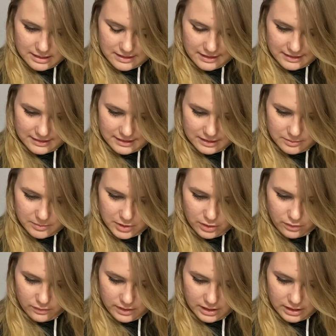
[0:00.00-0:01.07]
This is me
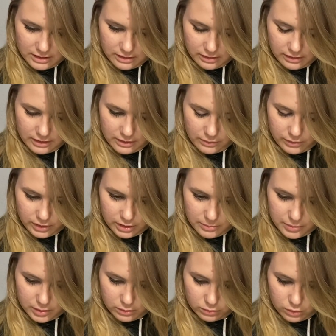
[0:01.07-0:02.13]
over here, and we're gonna
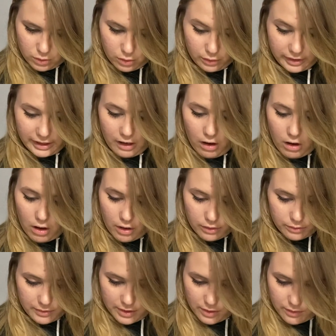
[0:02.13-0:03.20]
put Rory all
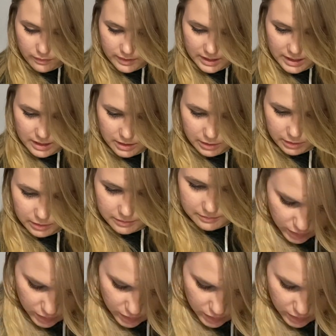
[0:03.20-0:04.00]
the way over here.